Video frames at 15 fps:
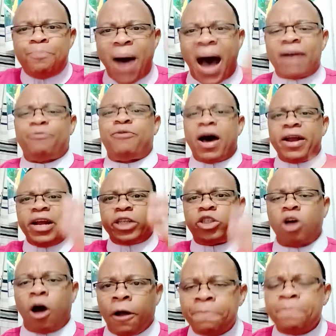bad
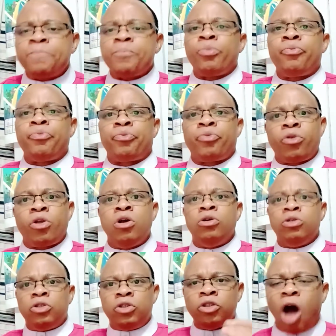foundation,
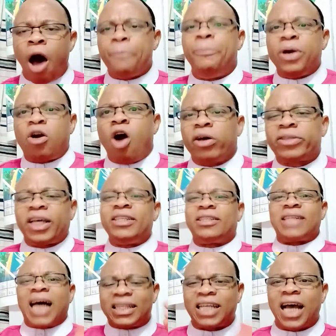not because it
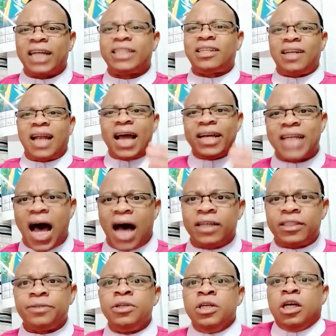started like
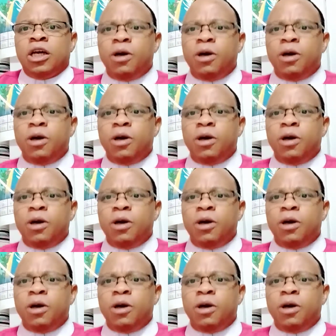that,